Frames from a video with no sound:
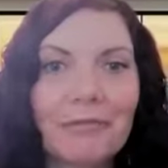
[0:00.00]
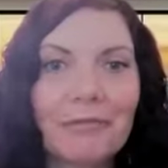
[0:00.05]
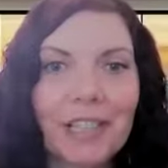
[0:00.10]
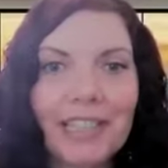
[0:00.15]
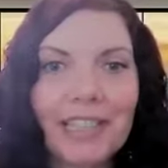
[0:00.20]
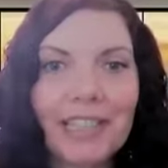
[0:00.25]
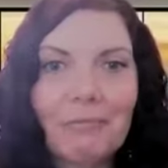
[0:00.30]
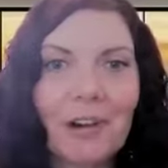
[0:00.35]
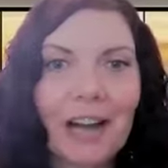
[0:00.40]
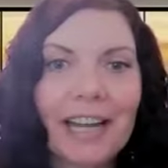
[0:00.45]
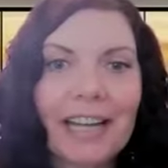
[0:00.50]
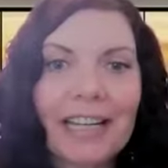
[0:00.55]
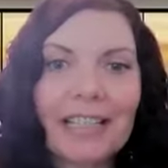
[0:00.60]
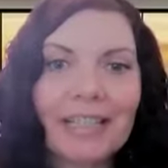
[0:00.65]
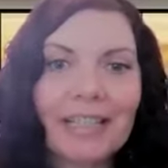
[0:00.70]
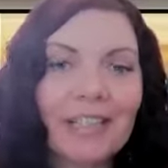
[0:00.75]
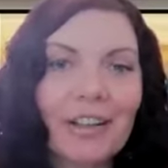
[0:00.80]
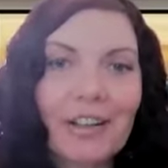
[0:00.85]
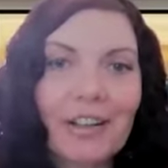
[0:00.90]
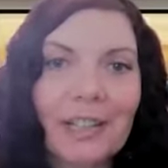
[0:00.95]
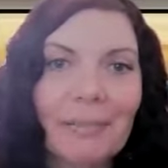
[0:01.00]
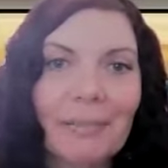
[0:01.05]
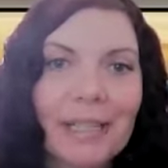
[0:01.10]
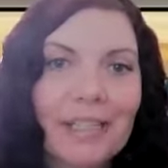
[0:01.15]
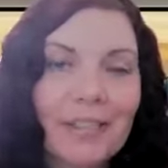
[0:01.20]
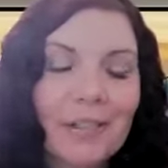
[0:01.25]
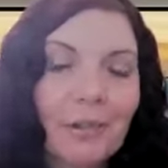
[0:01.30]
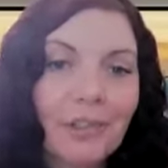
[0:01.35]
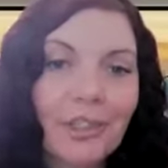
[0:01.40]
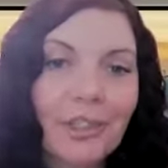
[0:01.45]
only reason why I started
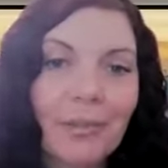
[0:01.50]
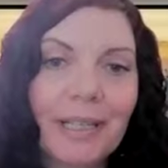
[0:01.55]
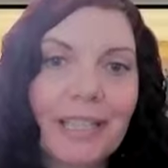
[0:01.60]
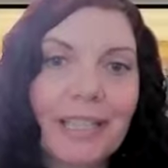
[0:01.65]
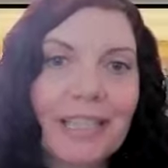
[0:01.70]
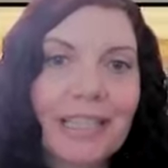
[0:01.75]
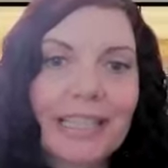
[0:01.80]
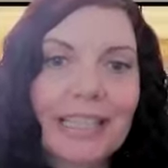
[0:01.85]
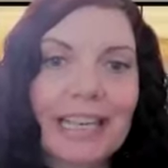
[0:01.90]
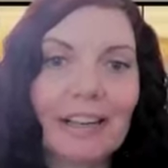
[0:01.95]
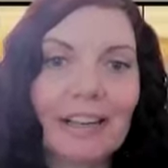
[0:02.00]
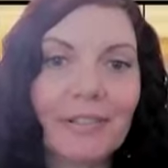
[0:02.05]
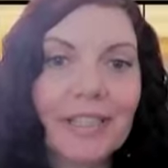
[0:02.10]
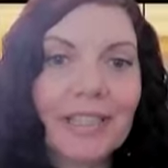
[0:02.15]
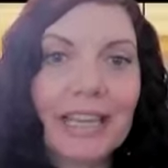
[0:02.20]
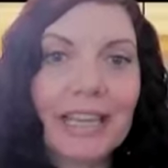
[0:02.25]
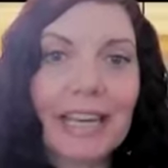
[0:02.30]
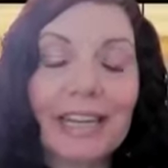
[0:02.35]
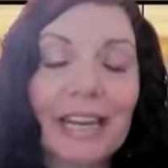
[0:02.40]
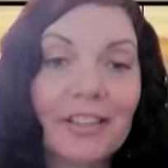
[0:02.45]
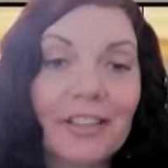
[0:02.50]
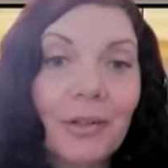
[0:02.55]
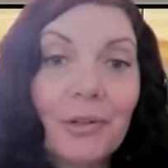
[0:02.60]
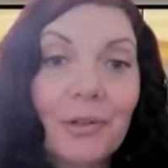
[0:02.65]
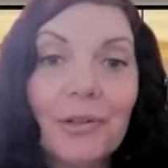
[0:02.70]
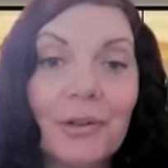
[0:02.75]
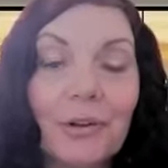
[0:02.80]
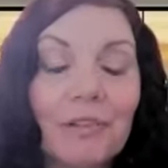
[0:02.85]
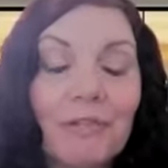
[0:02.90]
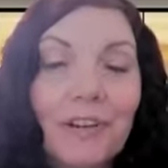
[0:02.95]
my social media accounts again. I
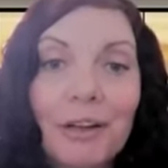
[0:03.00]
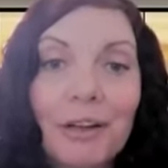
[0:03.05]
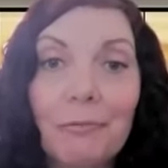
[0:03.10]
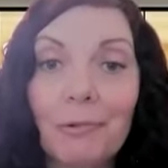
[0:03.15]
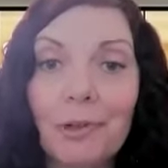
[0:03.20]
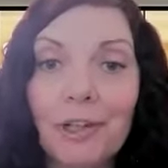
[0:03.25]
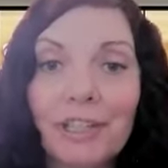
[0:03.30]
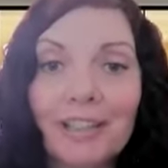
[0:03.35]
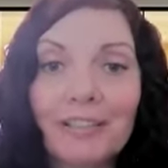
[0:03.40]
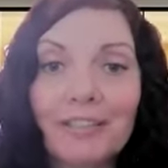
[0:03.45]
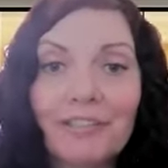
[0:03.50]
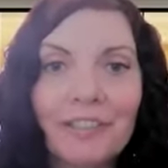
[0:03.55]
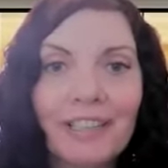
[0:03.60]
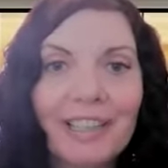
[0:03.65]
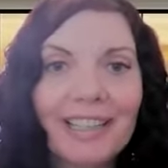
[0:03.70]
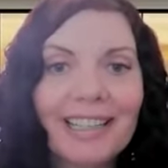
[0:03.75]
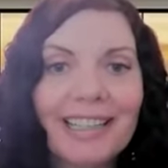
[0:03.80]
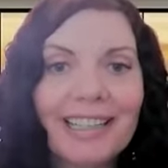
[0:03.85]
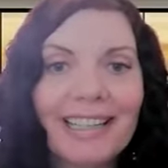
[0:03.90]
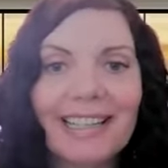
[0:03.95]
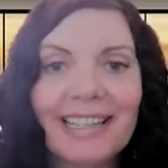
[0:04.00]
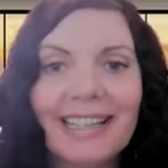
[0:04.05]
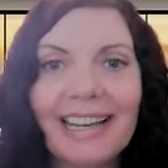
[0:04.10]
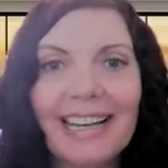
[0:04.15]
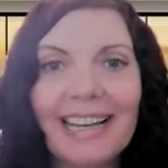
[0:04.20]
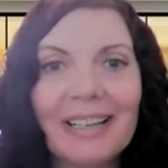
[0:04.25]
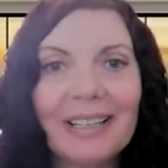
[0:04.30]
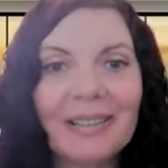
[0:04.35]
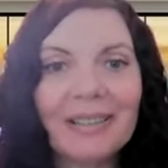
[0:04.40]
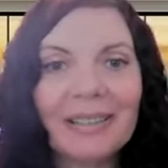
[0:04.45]
don't know if I would have.
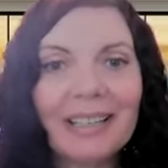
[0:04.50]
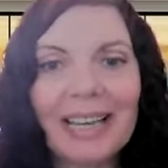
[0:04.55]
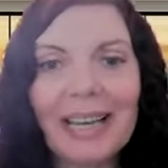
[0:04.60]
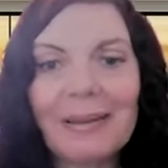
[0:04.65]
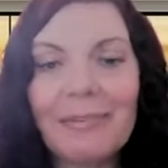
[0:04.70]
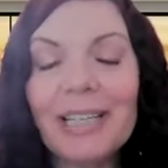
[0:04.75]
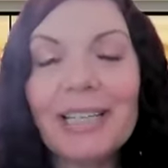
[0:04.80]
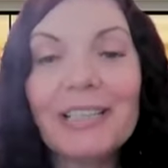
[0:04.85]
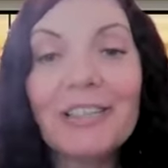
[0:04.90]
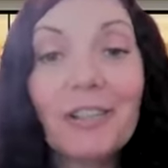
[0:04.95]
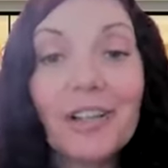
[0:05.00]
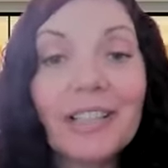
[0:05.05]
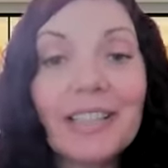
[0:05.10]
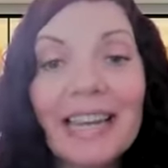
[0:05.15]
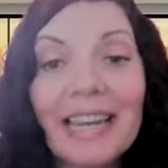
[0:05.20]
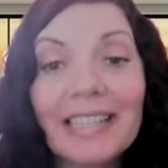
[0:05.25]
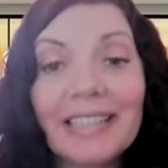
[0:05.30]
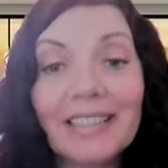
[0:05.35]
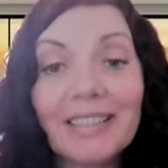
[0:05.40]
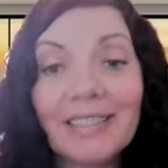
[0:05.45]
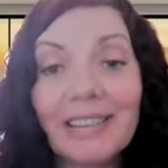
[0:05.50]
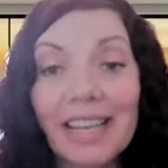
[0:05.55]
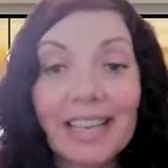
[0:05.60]
I, I mean, during that